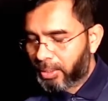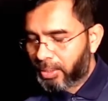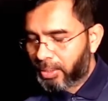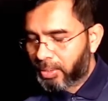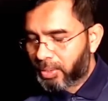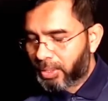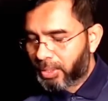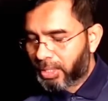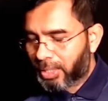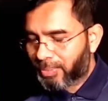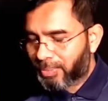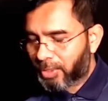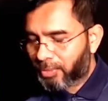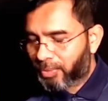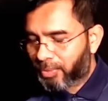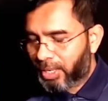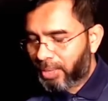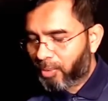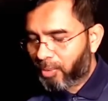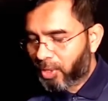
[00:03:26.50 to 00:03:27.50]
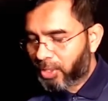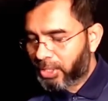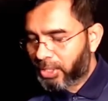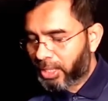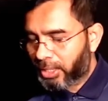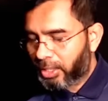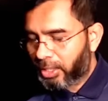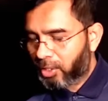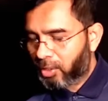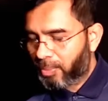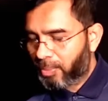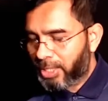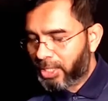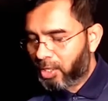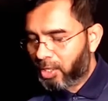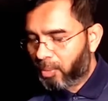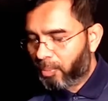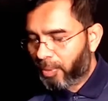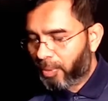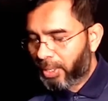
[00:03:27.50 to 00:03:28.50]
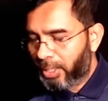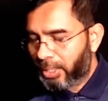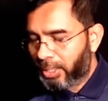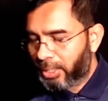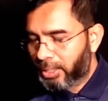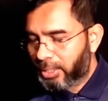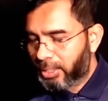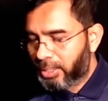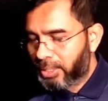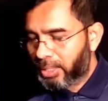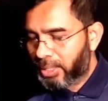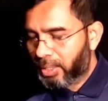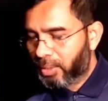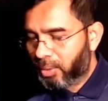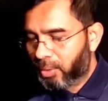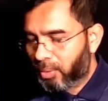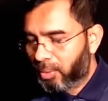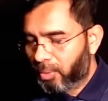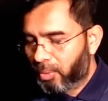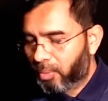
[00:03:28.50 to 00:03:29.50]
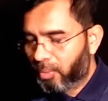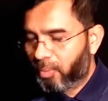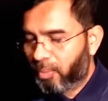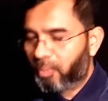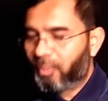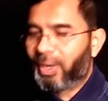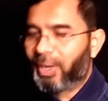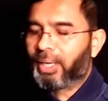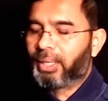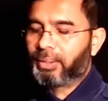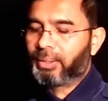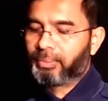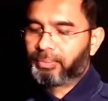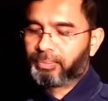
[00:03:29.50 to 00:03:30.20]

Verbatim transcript: so in terms of free moisture it will be 0 0.01